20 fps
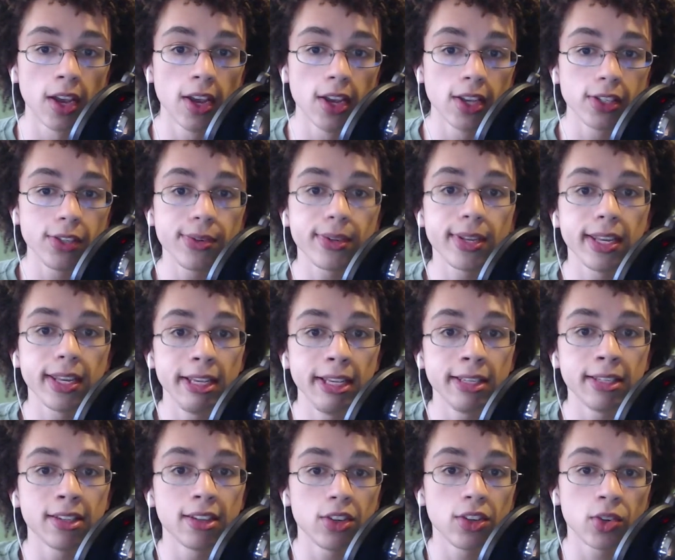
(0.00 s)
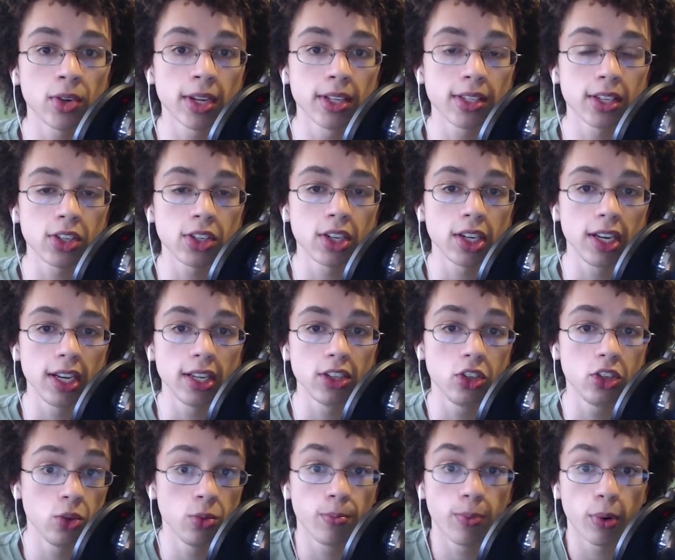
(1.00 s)
So you can easily transition
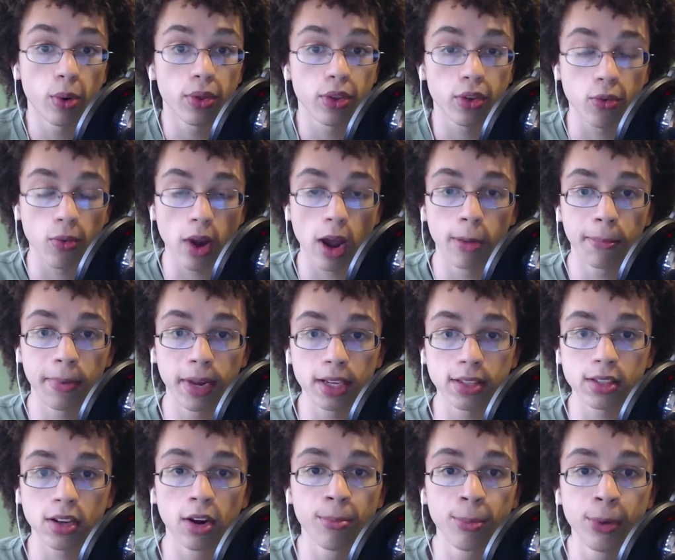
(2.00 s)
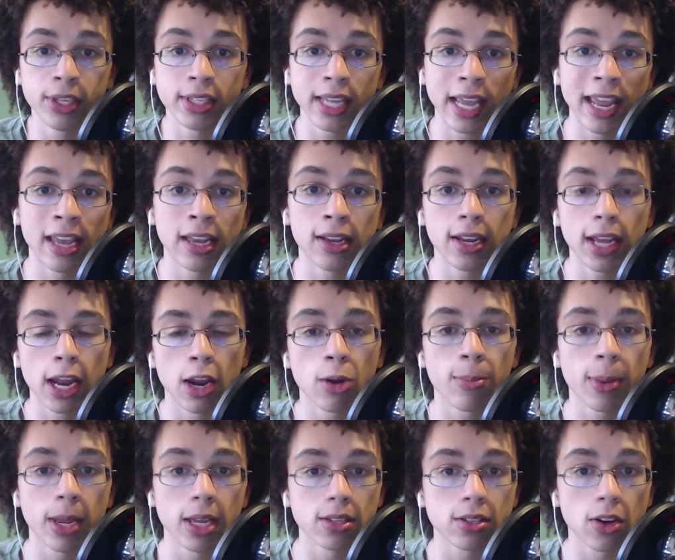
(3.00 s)
into both ground-based armies and
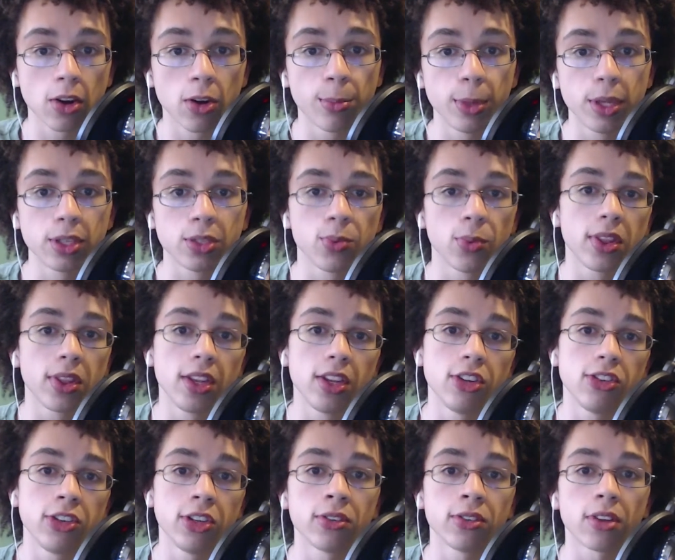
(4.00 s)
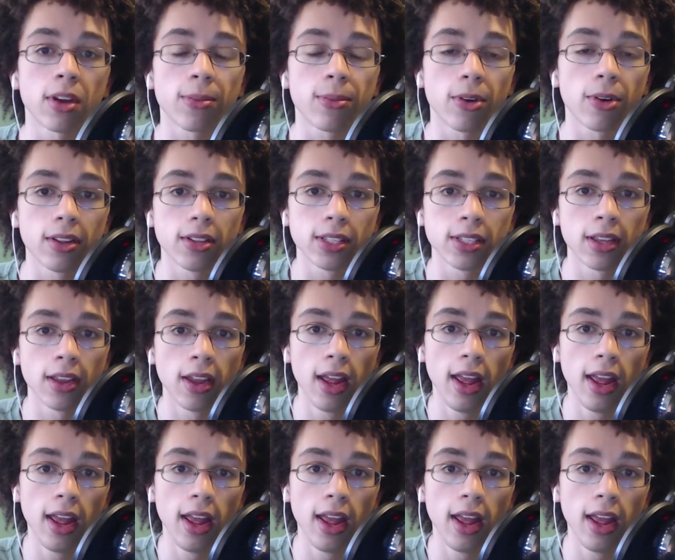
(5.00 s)
air-based armies with the shield upgrades.